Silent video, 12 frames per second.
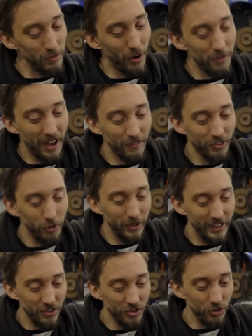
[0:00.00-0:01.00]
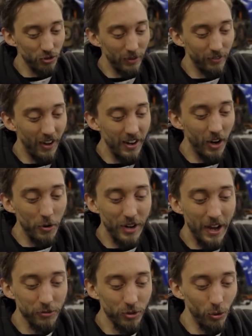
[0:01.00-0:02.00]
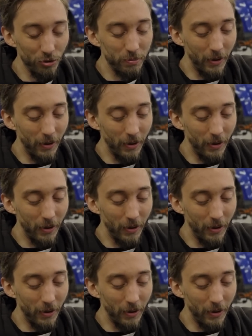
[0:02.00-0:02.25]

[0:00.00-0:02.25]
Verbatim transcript: we won't have too many issues with like low down torque